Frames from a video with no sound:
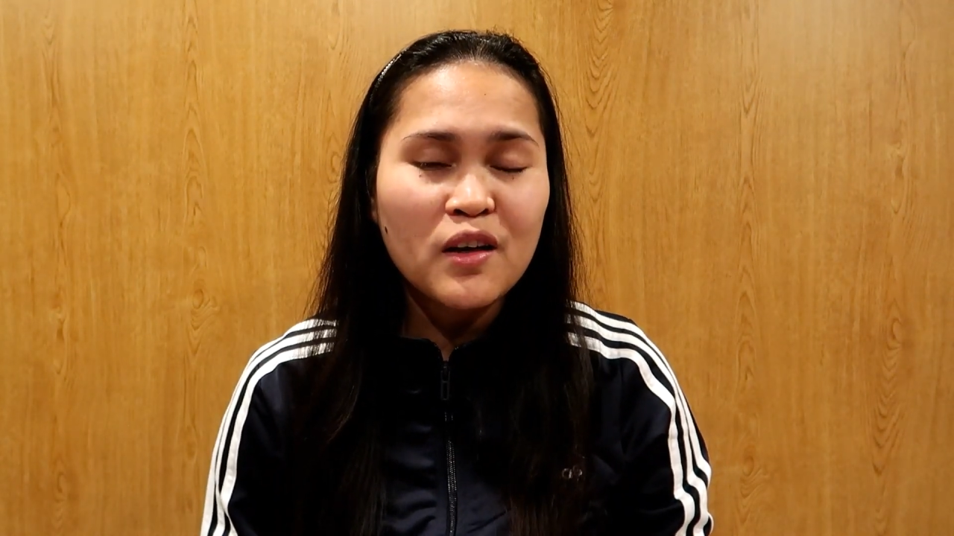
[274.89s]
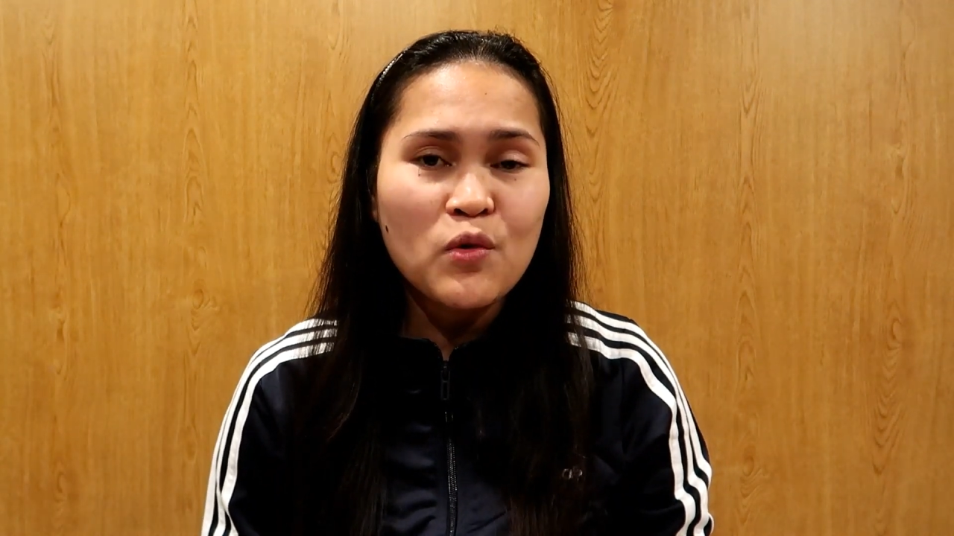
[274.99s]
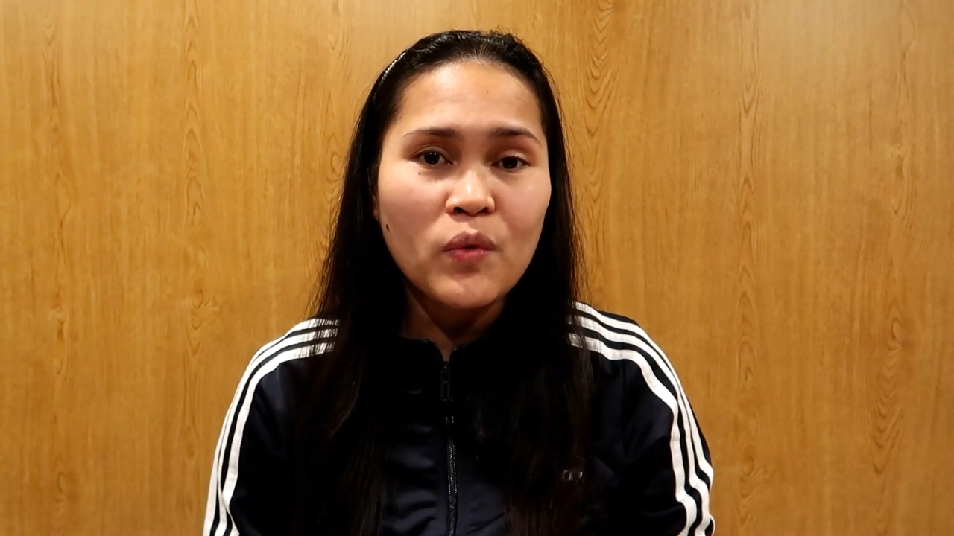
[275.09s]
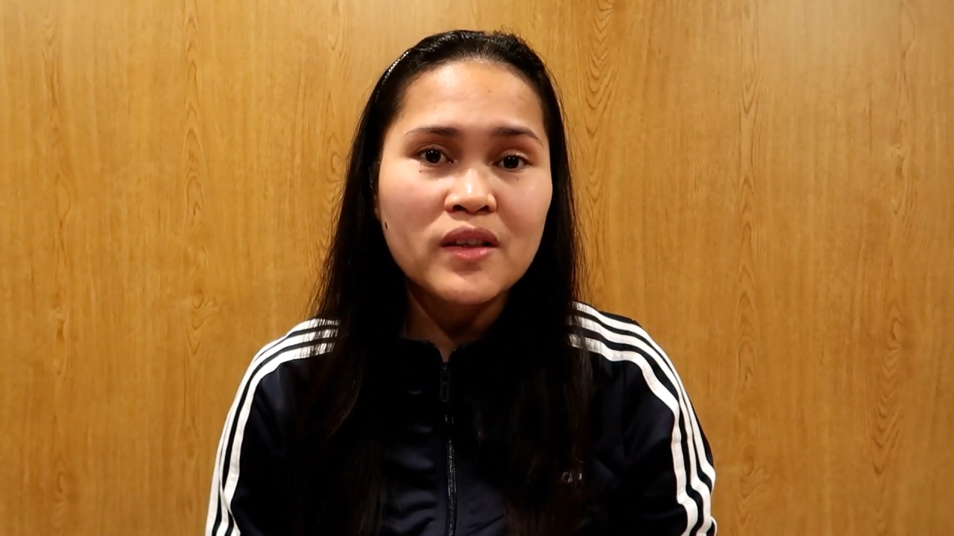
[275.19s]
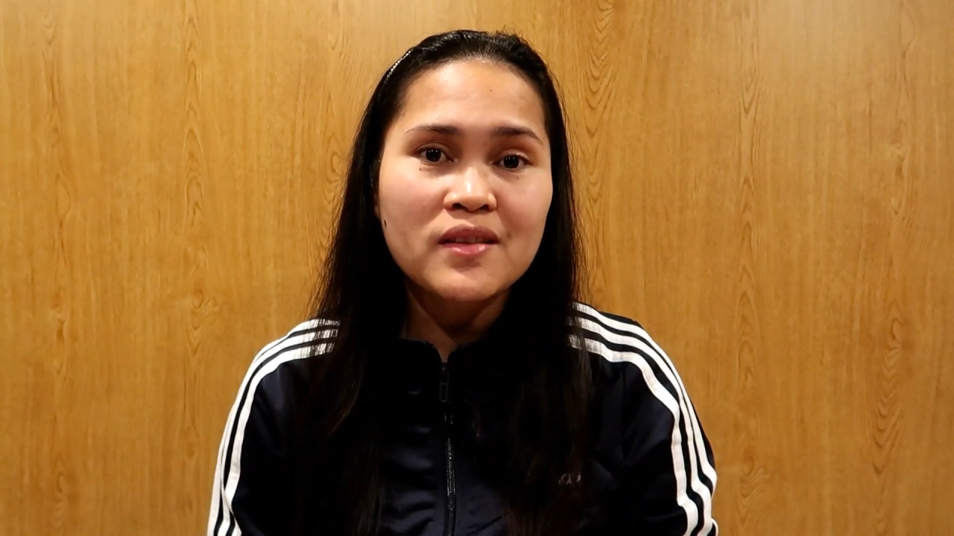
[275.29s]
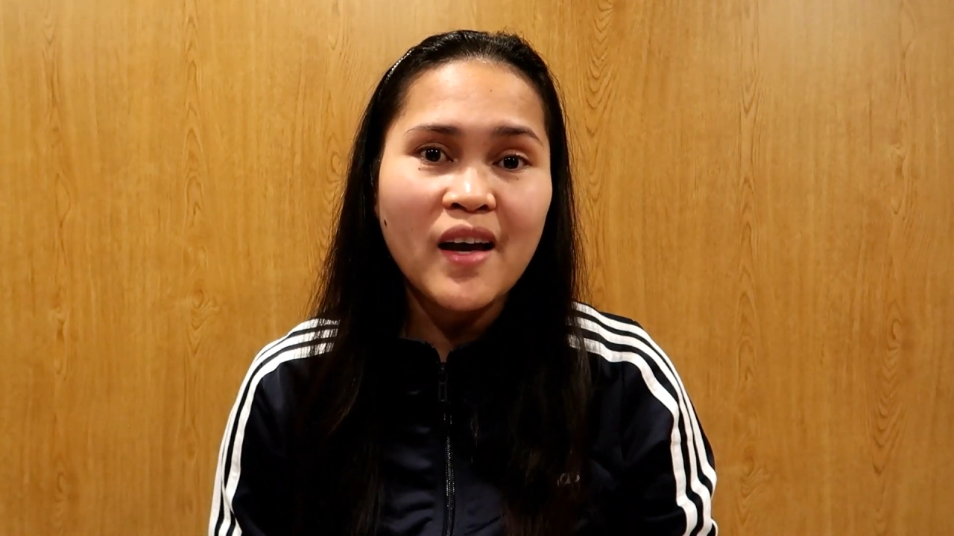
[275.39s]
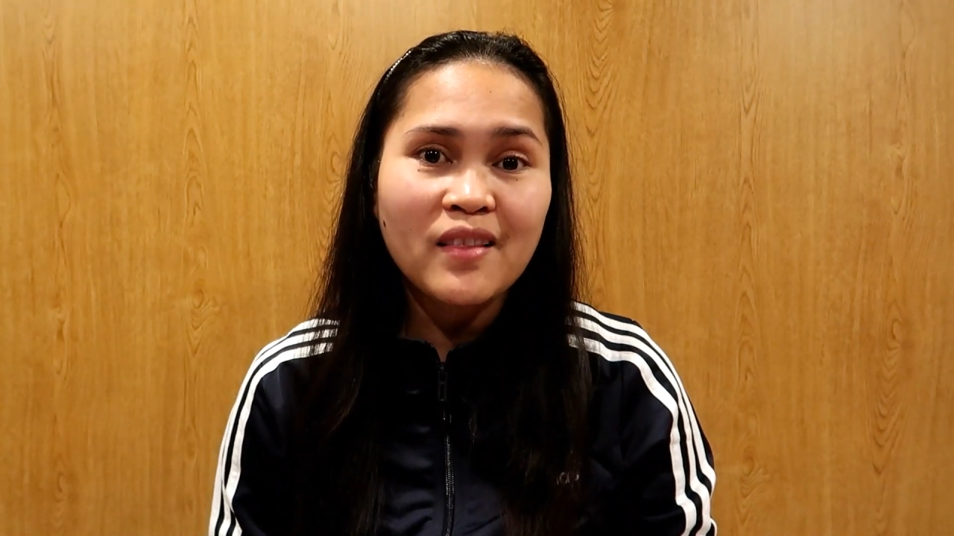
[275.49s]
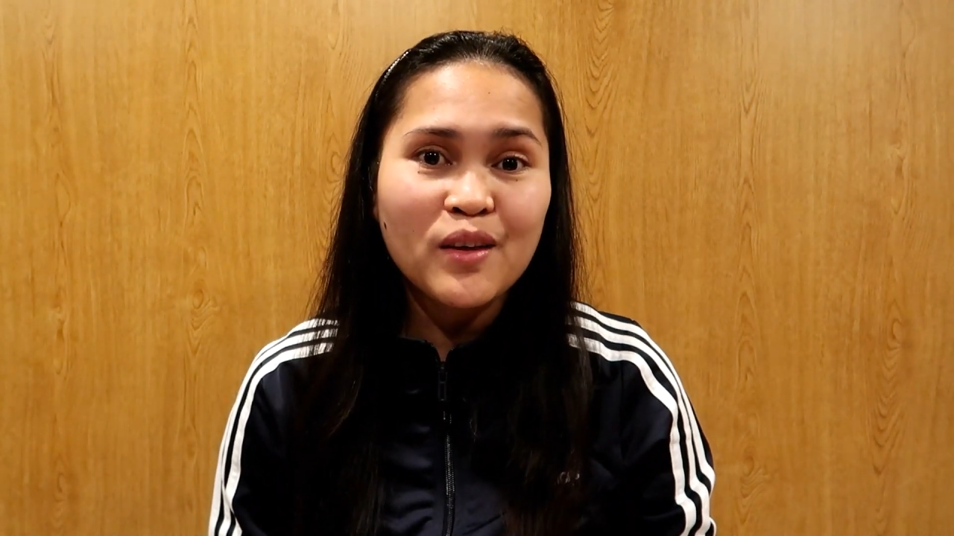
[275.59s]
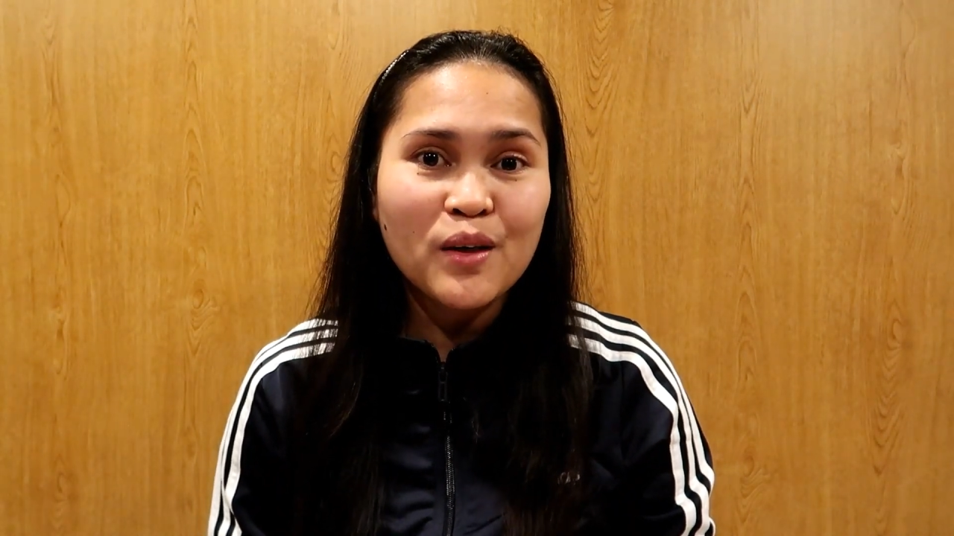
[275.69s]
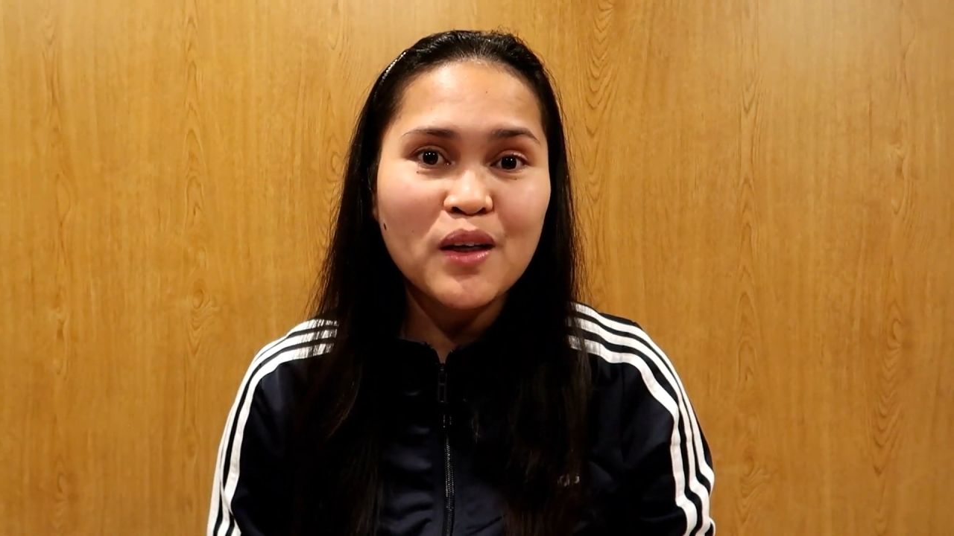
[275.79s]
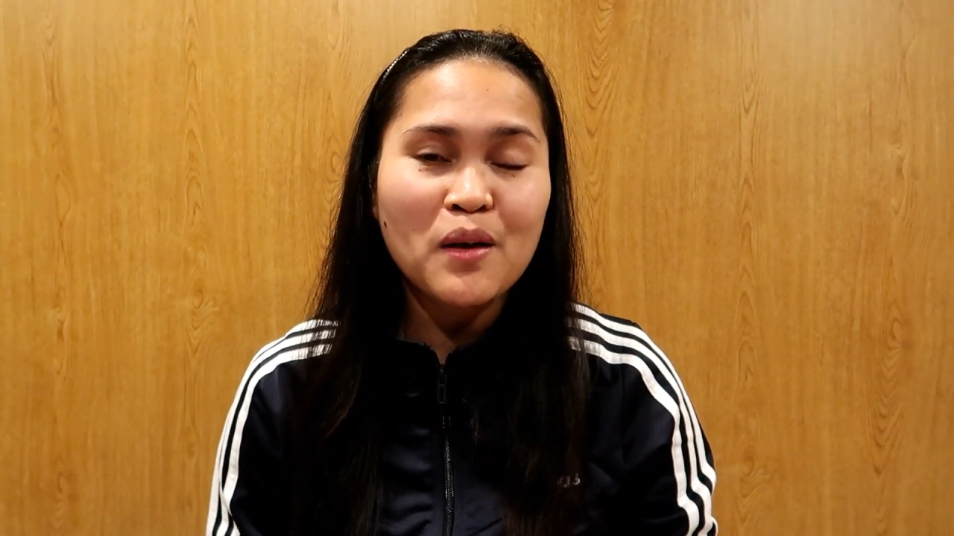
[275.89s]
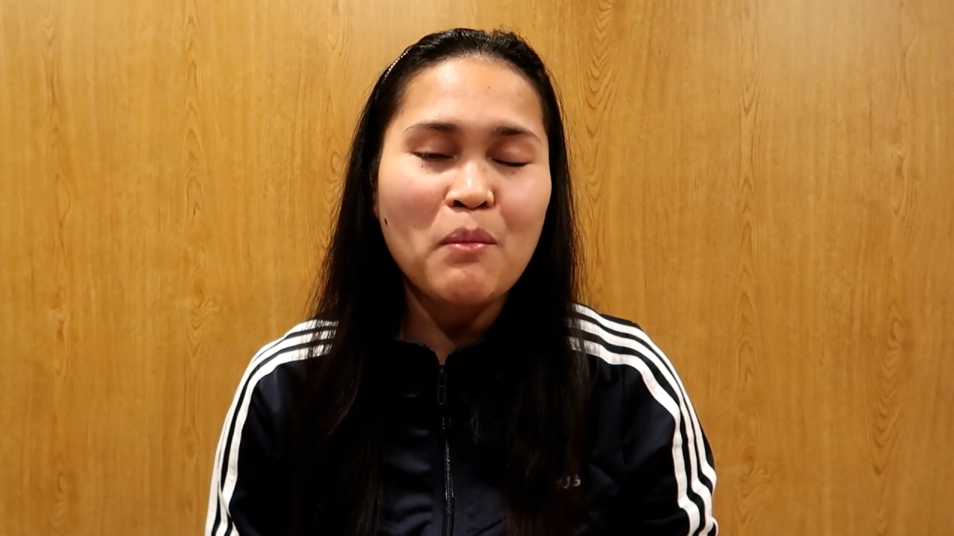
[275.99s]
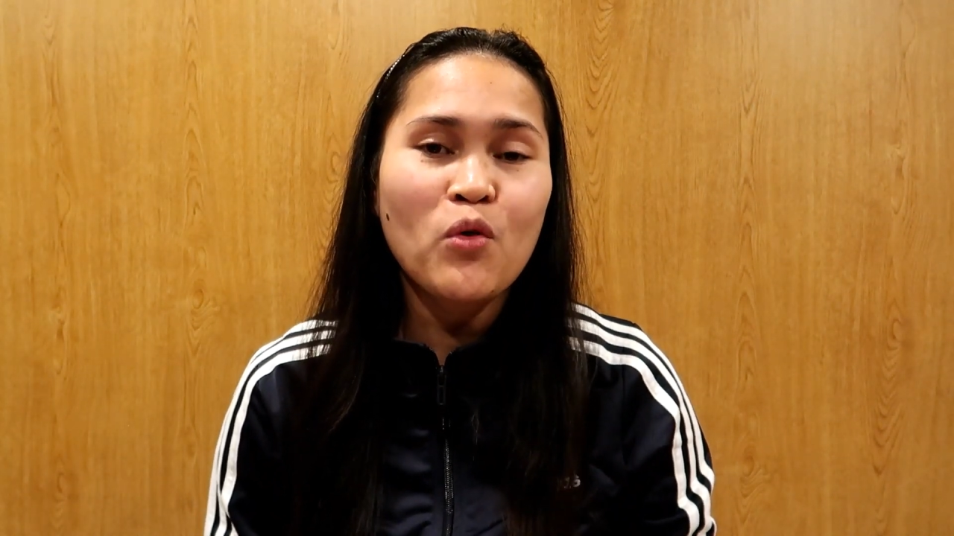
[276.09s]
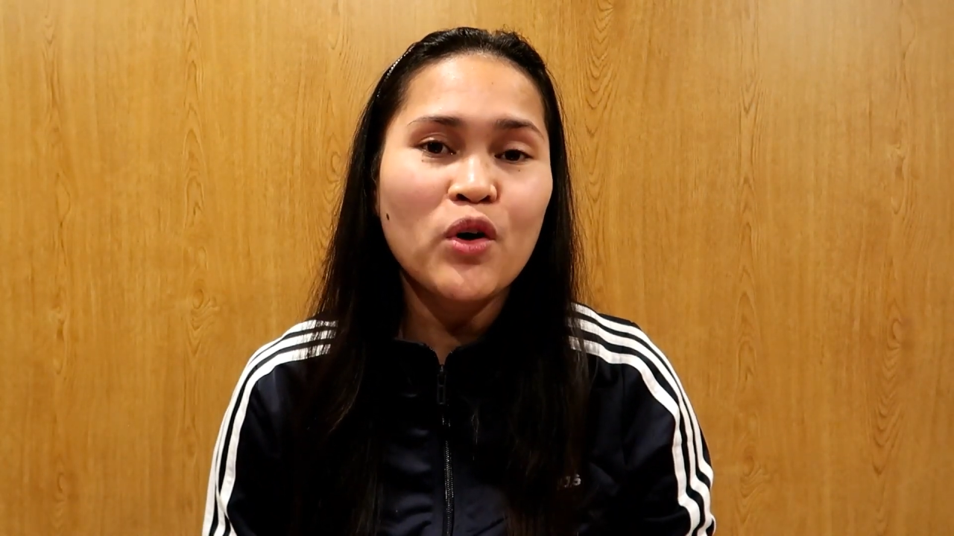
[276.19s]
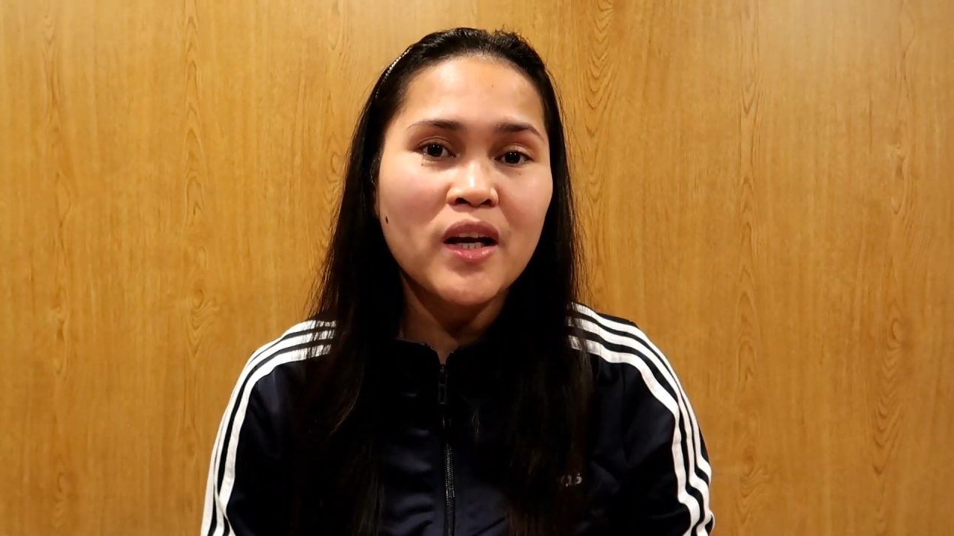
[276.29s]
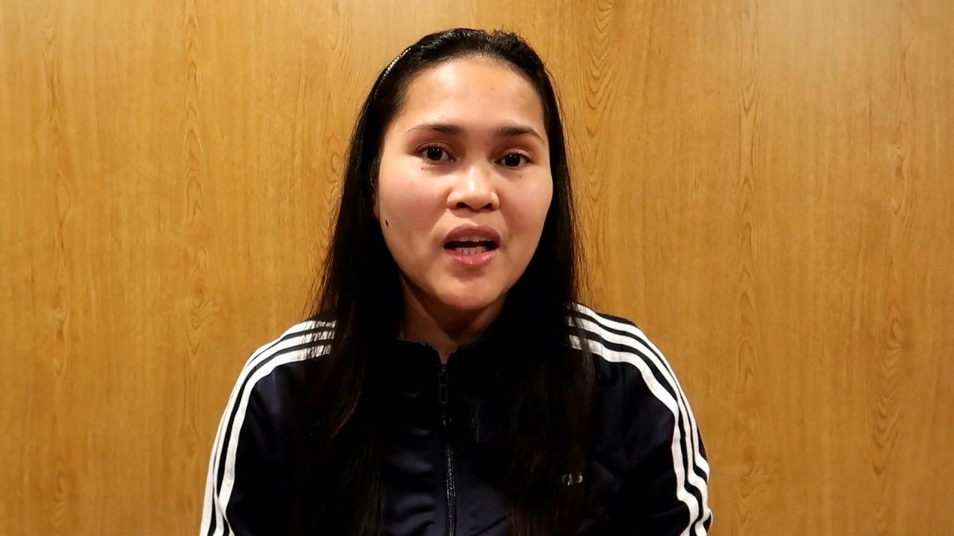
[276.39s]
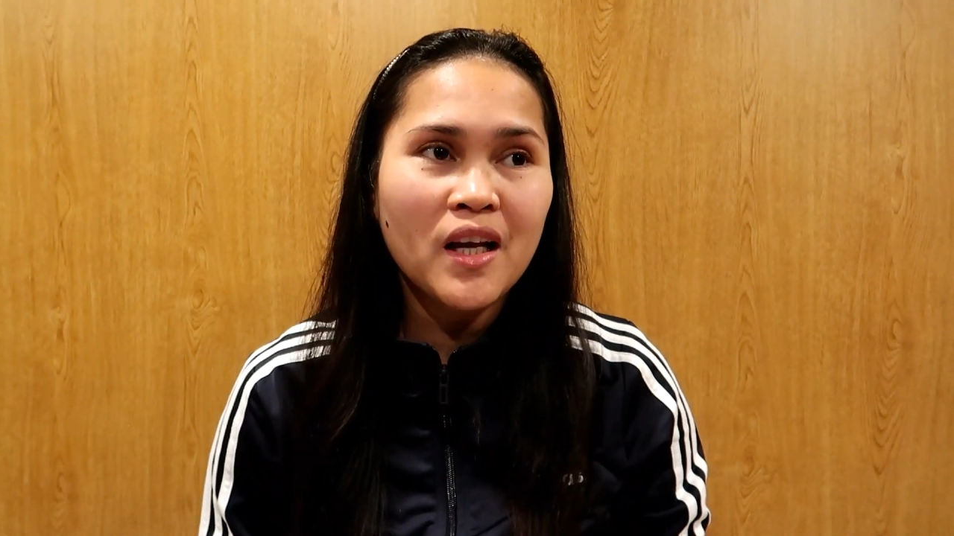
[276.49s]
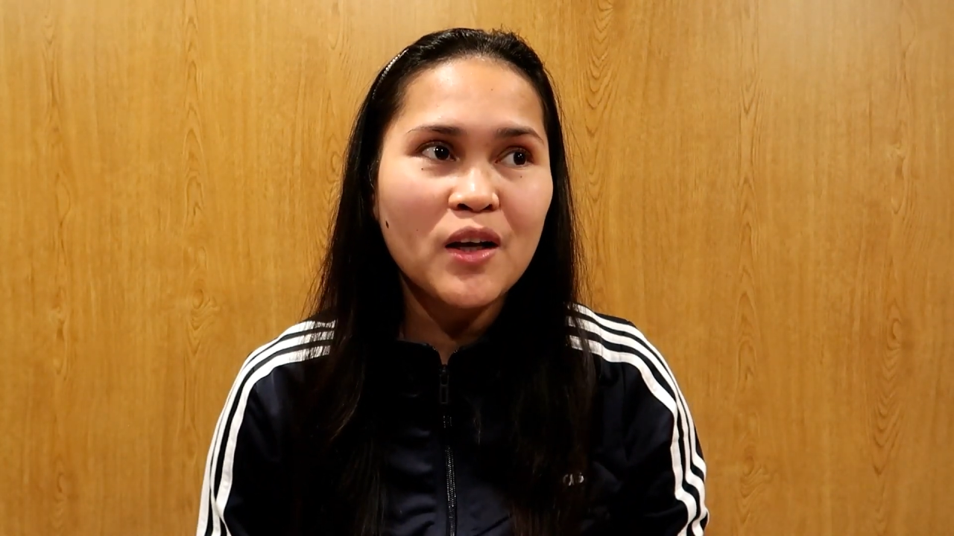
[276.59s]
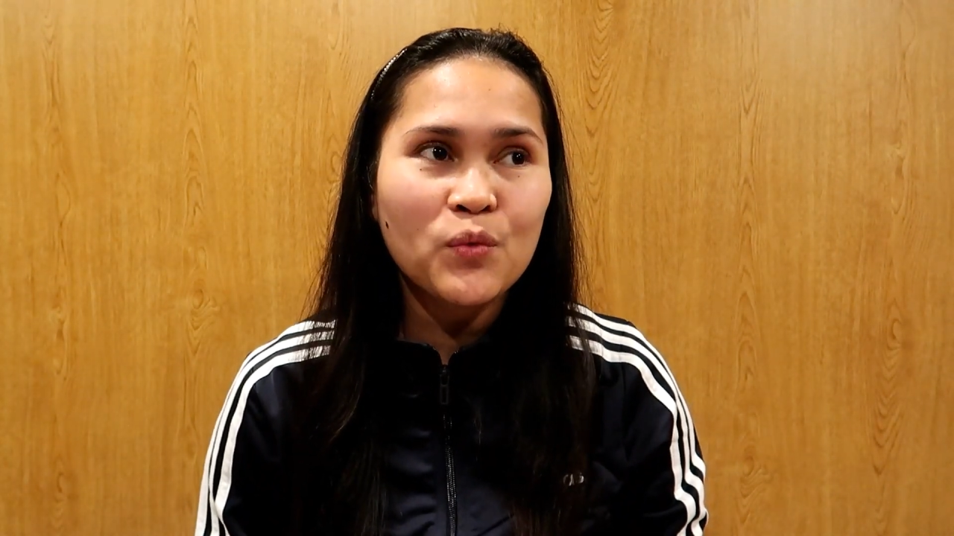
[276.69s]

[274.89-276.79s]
and it was 9:30 in the morning.